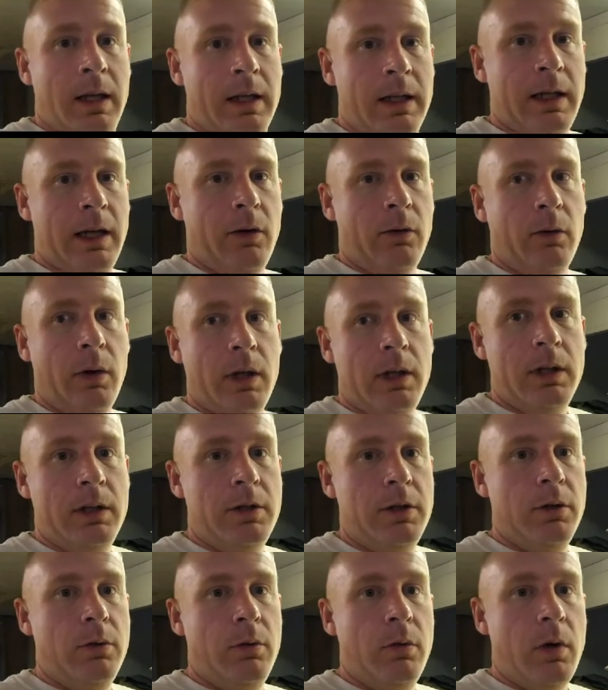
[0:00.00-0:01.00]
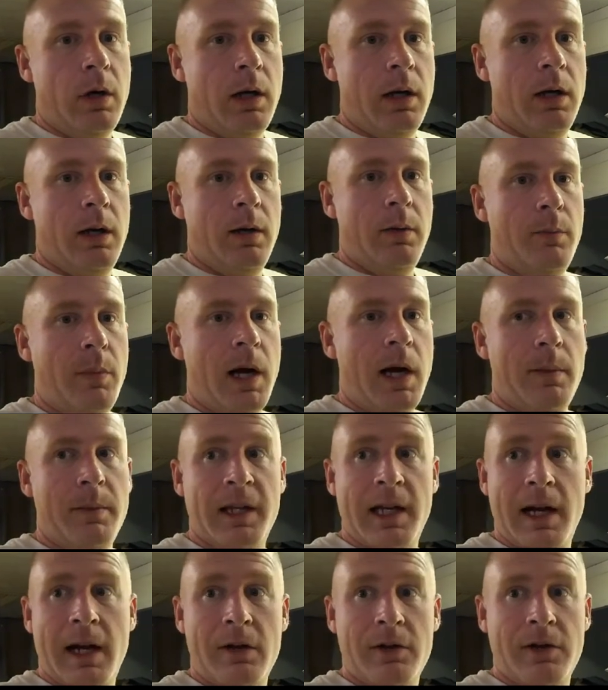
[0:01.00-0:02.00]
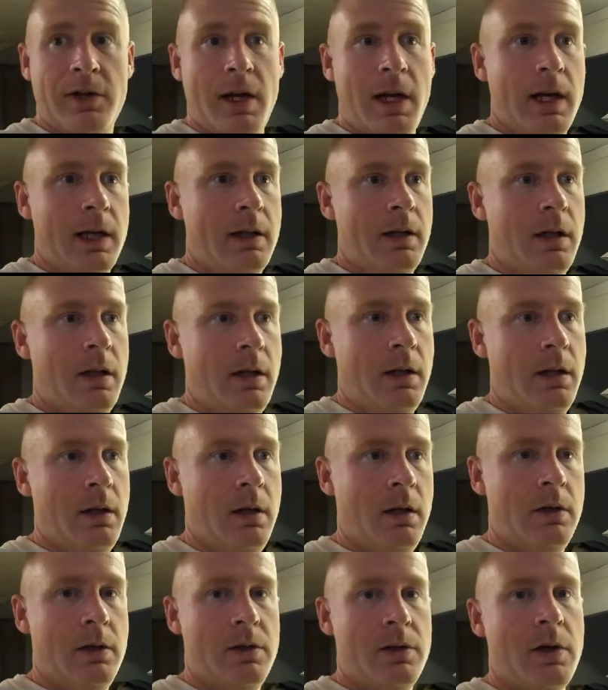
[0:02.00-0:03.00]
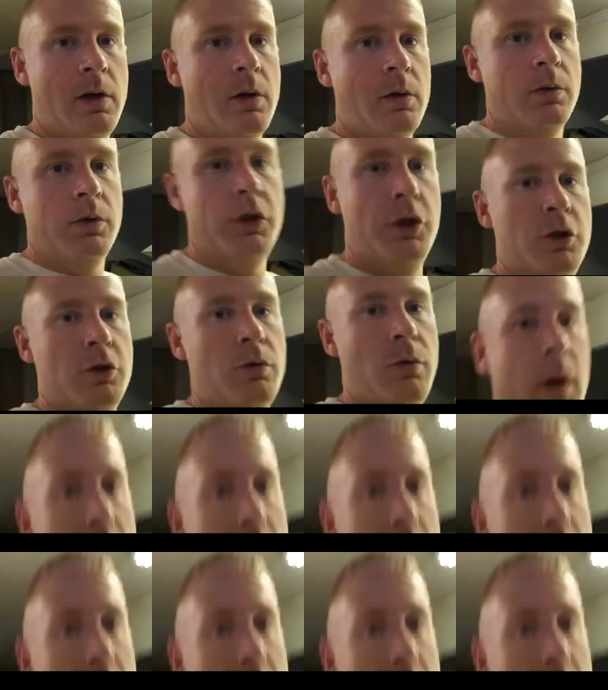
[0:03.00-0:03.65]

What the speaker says: get ready to bomb the outside. So she's